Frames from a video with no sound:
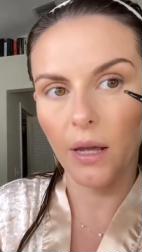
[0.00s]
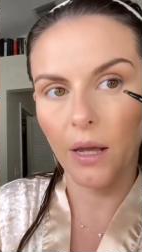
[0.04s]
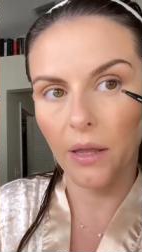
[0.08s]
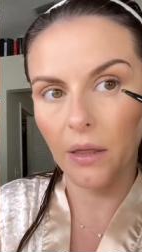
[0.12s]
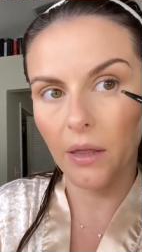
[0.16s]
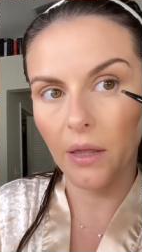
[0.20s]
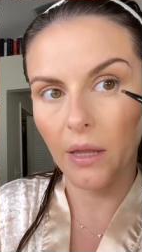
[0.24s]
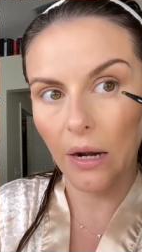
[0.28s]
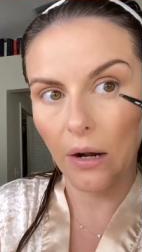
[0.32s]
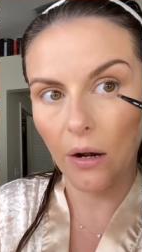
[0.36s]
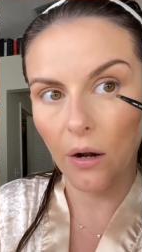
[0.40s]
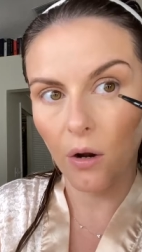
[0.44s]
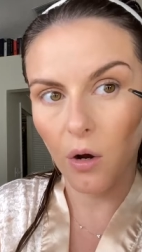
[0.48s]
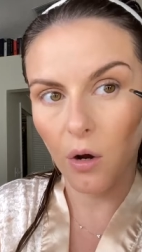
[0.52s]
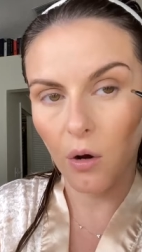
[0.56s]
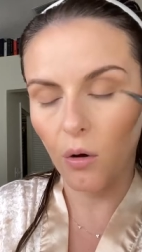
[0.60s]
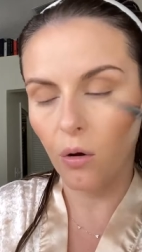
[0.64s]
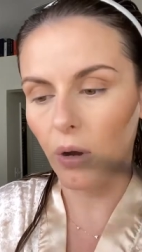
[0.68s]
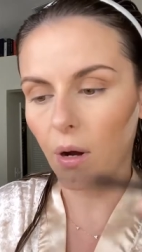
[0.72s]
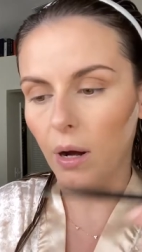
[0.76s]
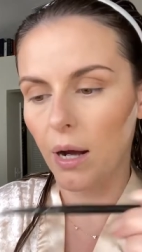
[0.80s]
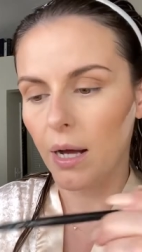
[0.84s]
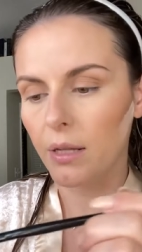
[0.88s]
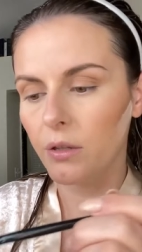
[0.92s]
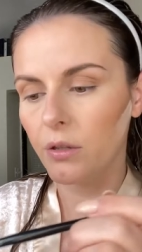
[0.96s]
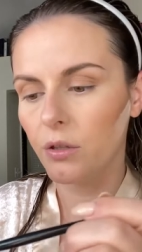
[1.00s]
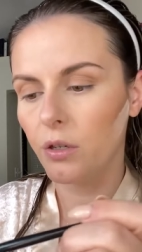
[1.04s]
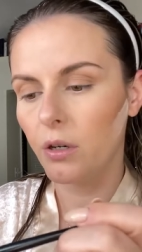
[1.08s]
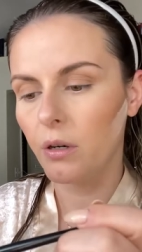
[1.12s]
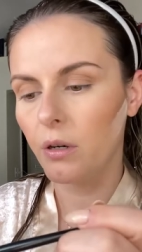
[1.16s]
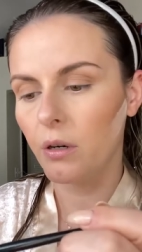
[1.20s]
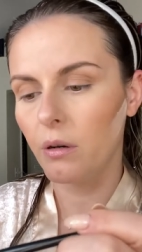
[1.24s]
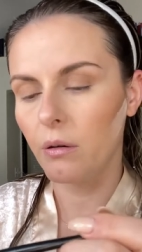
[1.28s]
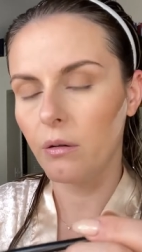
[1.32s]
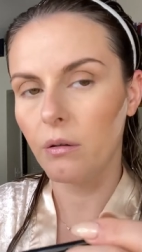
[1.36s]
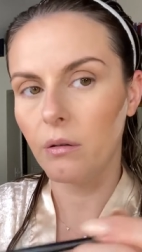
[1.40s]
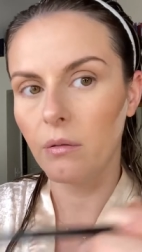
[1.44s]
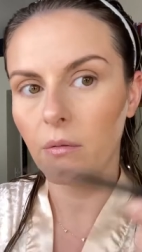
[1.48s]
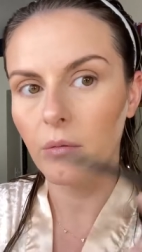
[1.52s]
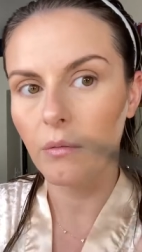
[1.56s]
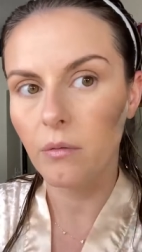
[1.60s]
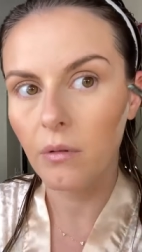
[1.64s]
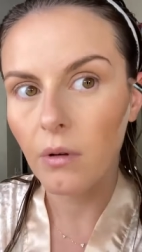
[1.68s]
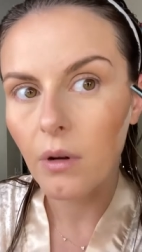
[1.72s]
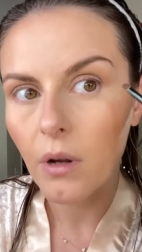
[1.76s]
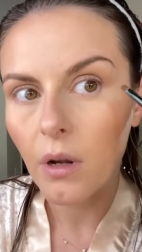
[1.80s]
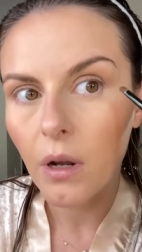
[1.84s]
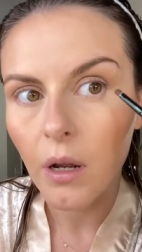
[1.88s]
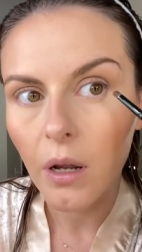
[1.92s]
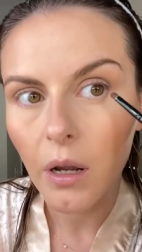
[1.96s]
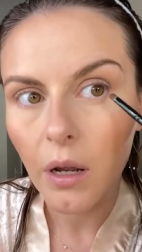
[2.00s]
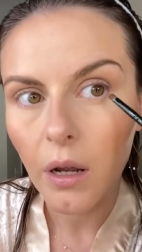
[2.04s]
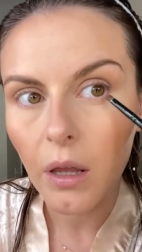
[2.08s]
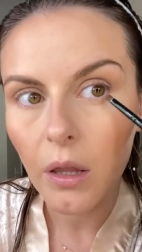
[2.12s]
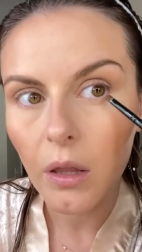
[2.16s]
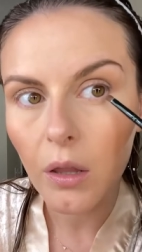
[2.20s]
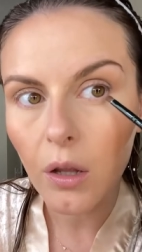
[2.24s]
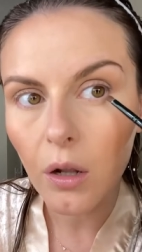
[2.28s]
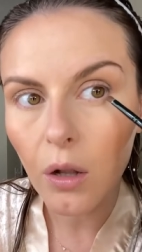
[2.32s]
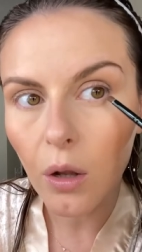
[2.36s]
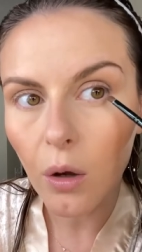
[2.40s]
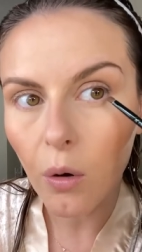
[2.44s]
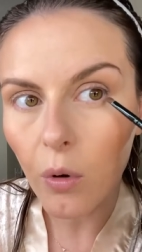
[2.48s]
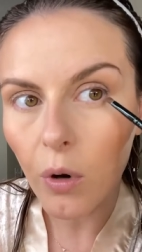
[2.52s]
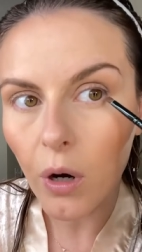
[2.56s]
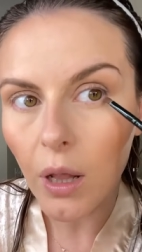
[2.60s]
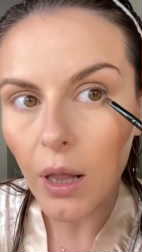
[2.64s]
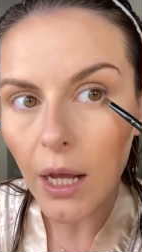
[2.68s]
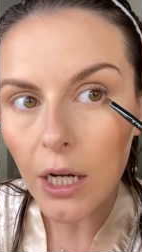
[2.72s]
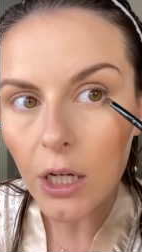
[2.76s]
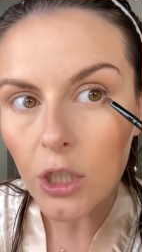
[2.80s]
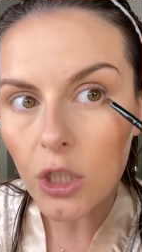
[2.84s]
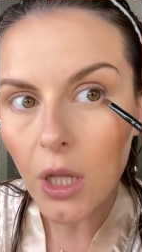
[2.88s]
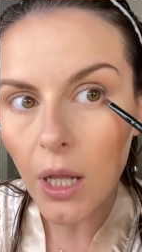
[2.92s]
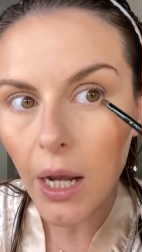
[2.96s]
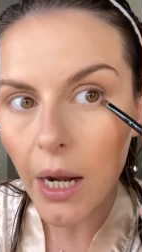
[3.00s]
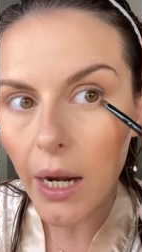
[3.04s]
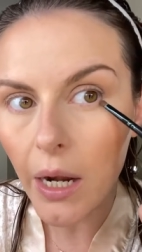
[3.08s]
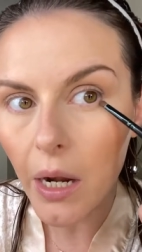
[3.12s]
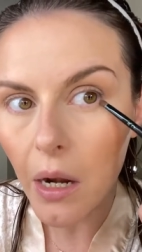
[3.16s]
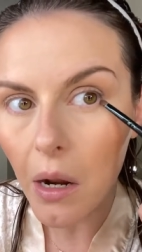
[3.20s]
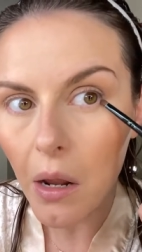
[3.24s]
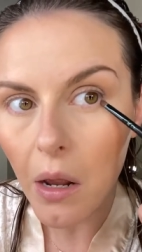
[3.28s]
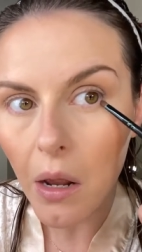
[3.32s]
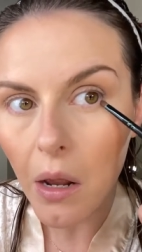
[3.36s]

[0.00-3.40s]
and then go under the lower lash line.